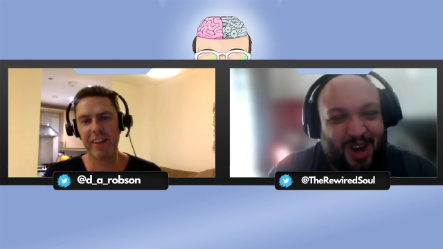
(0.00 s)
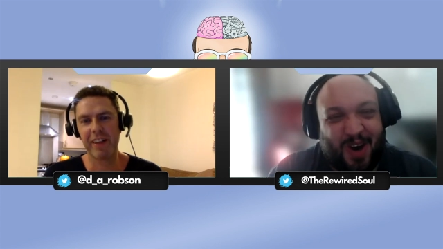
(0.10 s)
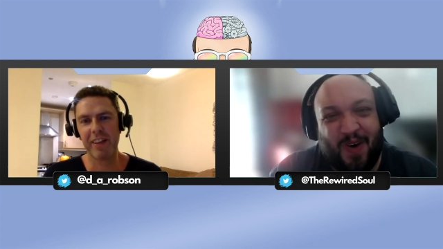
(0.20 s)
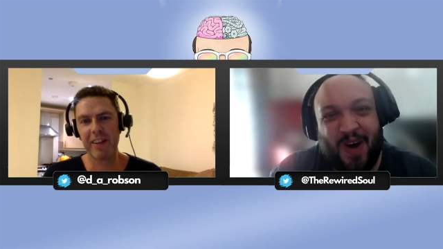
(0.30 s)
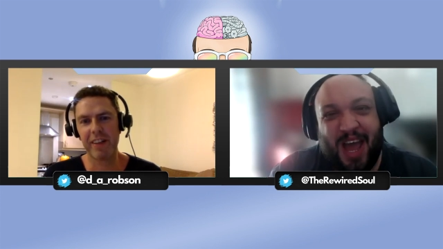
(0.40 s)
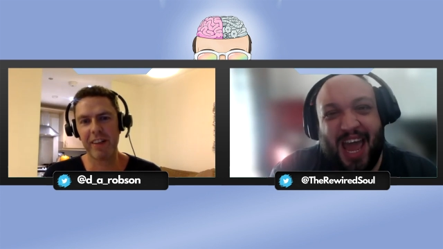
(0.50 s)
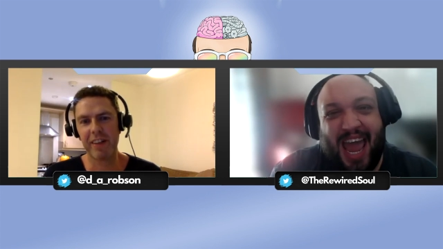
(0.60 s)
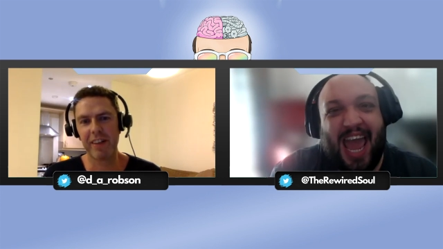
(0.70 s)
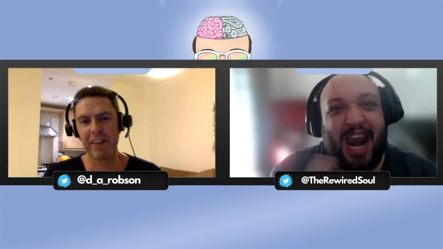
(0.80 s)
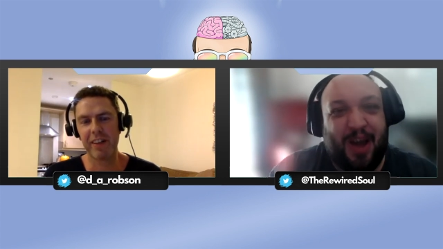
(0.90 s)
Speaker 1: So
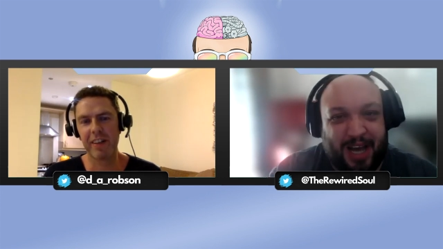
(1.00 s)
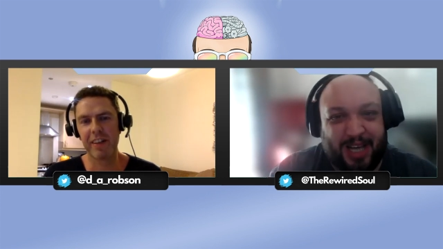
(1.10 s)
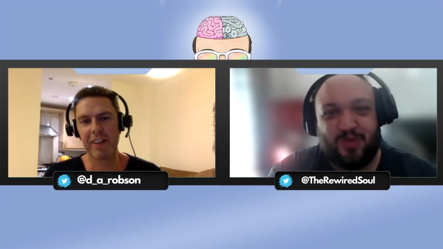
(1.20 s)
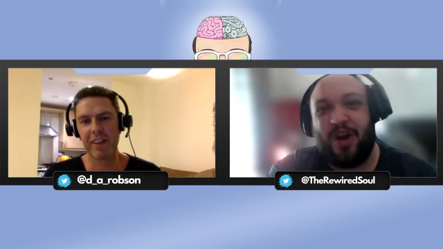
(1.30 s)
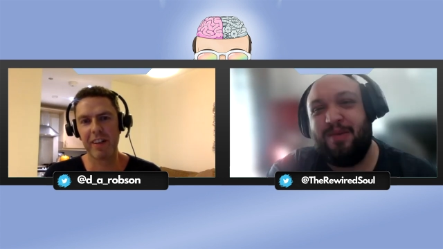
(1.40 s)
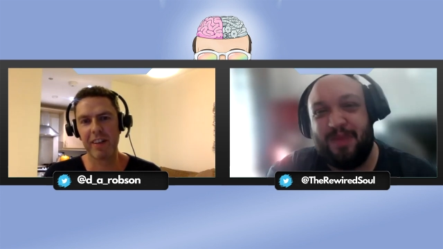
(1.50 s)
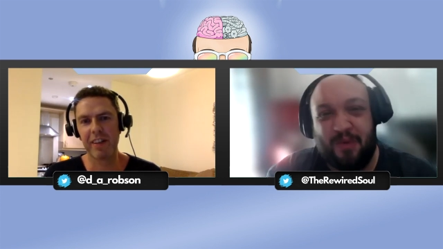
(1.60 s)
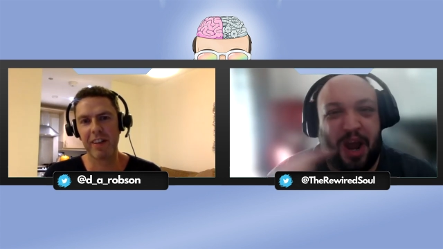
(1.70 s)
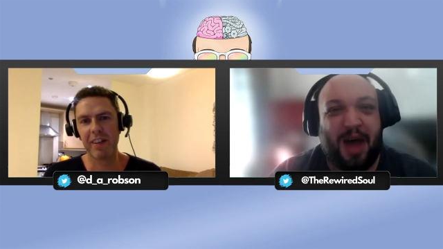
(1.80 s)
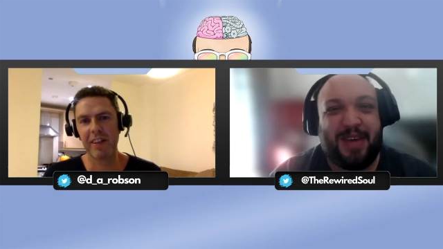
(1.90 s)
anyways, what I'm,
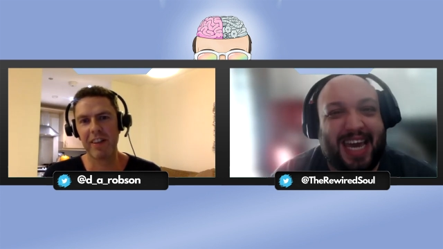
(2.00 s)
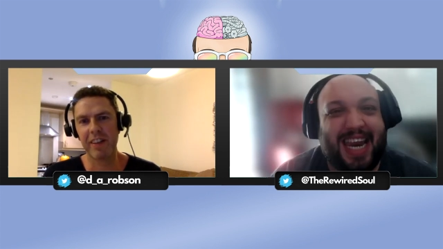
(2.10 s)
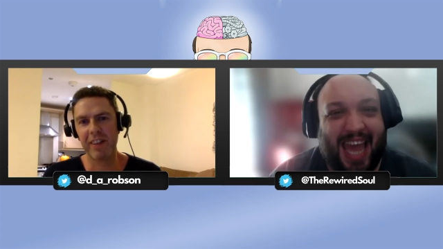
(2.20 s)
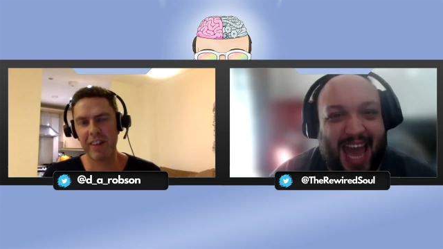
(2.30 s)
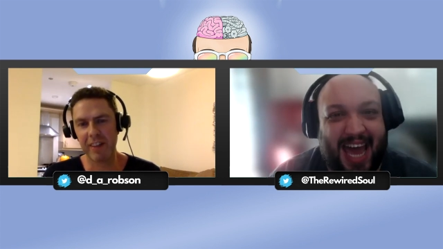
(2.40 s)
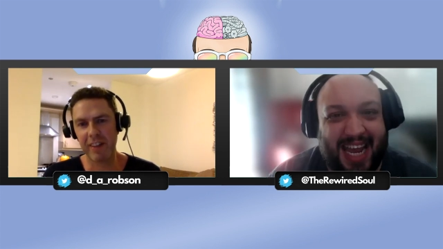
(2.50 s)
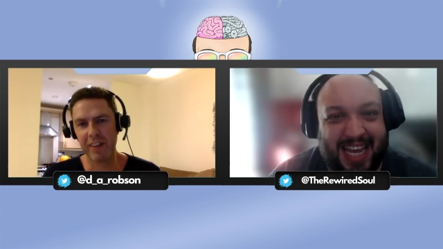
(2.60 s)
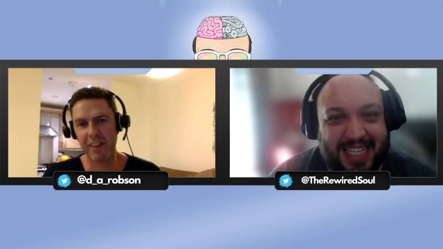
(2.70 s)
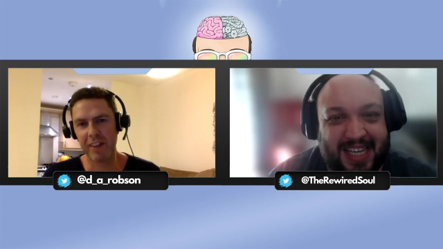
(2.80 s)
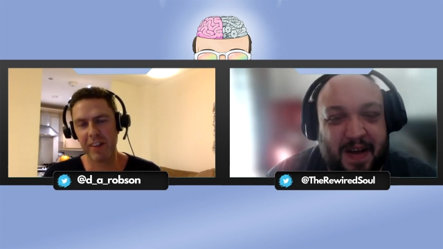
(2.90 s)
what I'm getting at
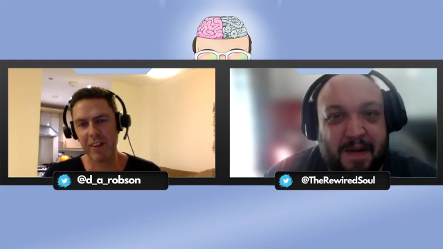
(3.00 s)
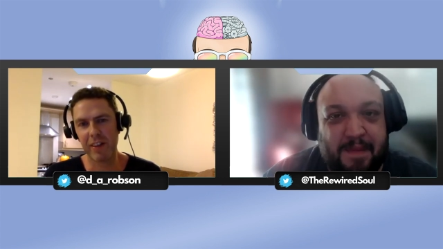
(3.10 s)
is